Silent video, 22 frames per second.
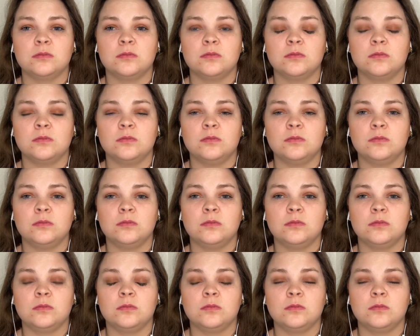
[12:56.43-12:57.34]

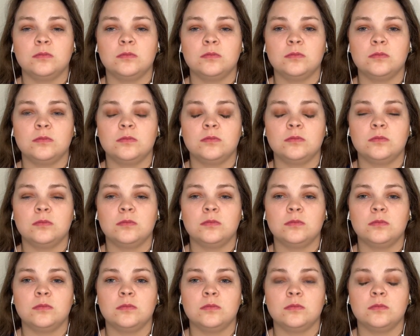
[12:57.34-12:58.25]

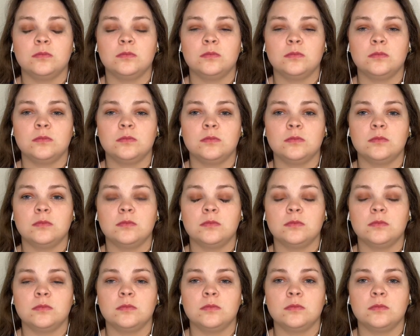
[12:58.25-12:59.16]

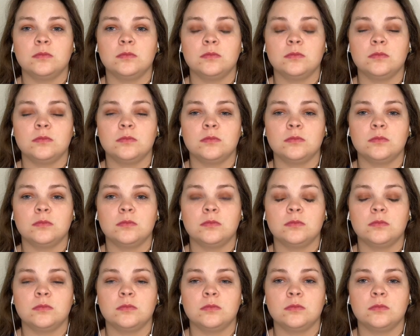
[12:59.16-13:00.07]

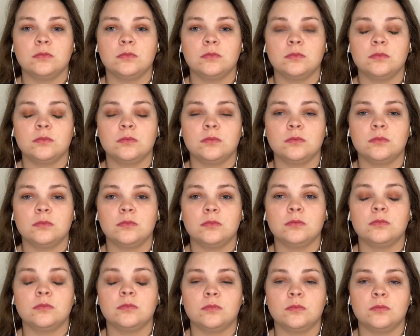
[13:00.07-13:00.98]

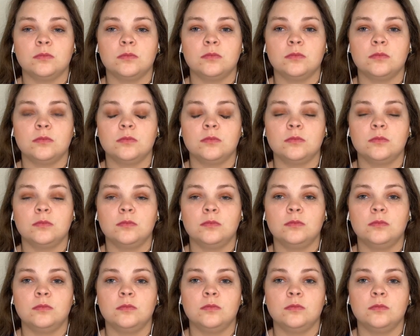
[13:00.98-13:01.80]
(silent)